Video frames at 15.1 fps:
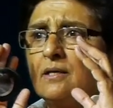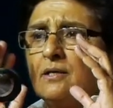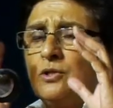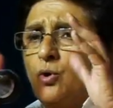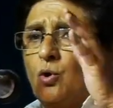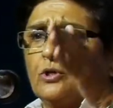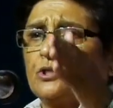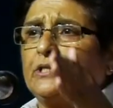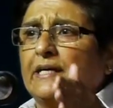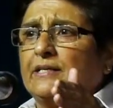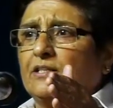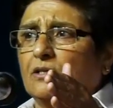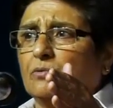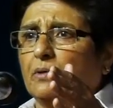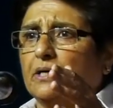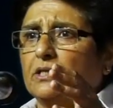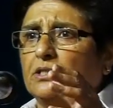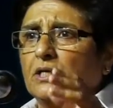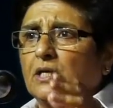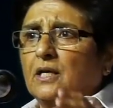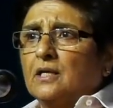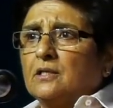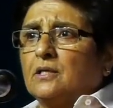no central verge,
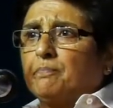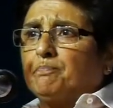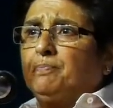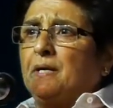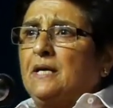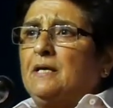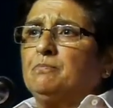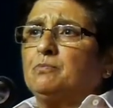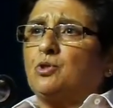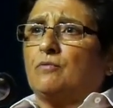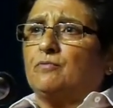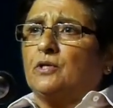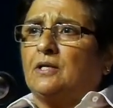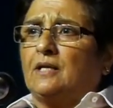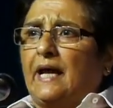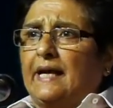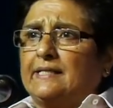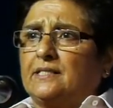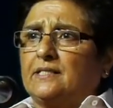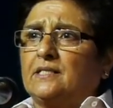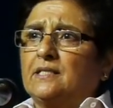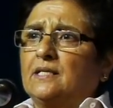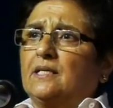the beams of the
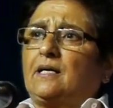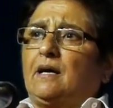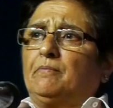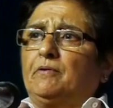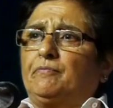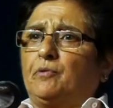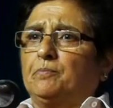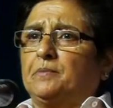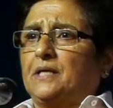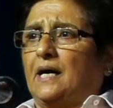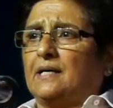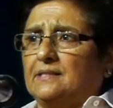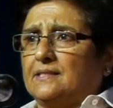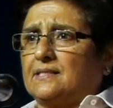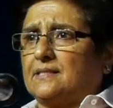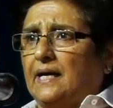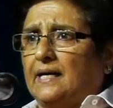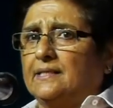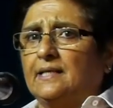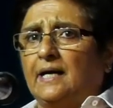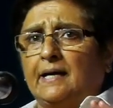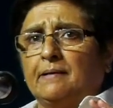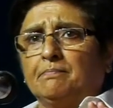lights coming from the other
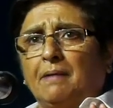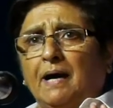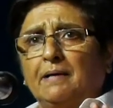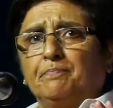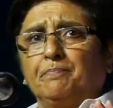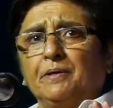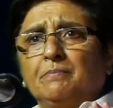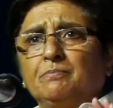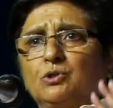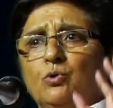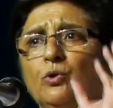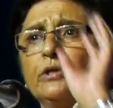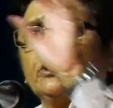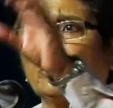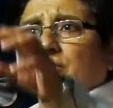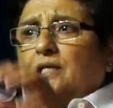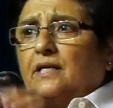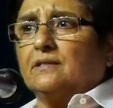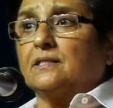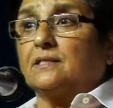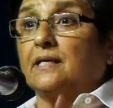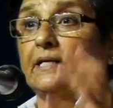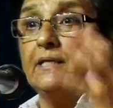side and my beams going on the
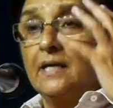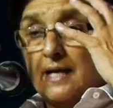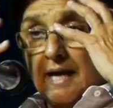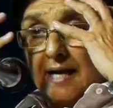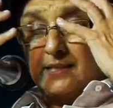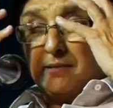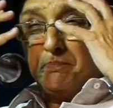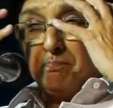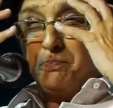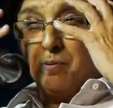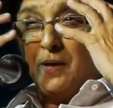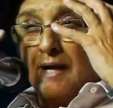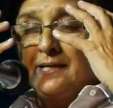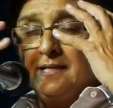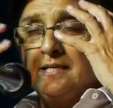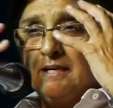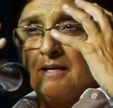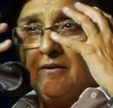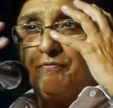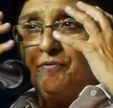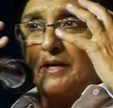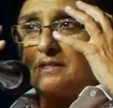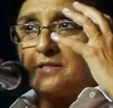other side has a blinding
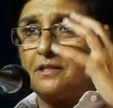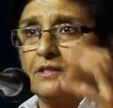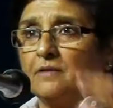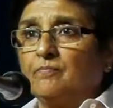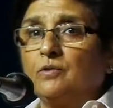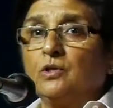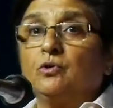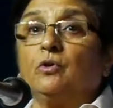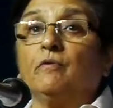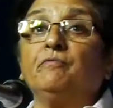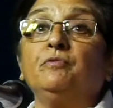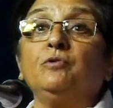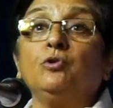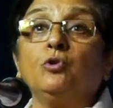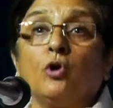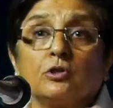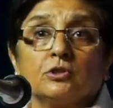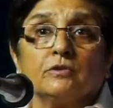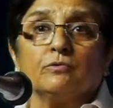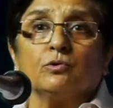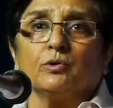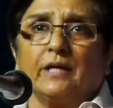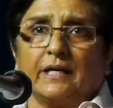effect. You have lots
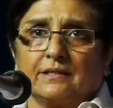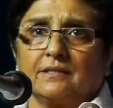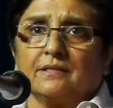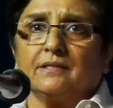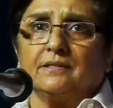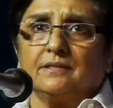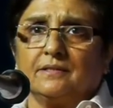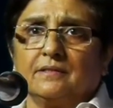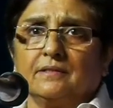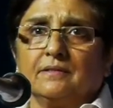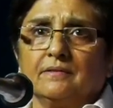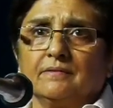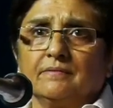of road accidents.